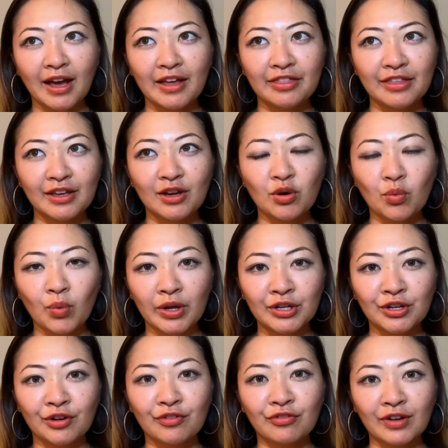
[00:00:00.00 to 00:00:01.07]
I think when
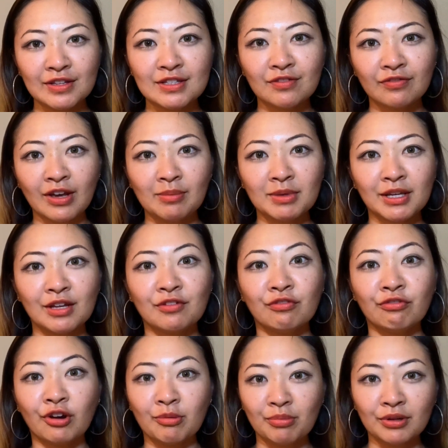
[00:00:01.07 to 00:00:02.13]
your friends and family can
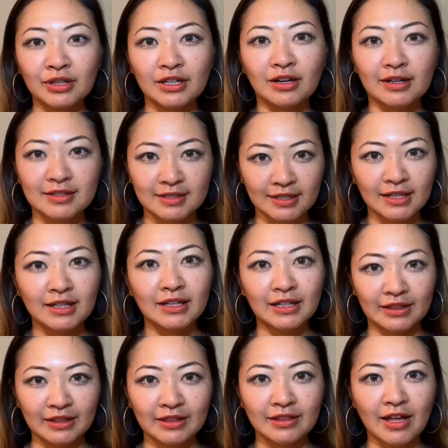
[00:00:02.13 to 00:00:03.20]
verbally articulate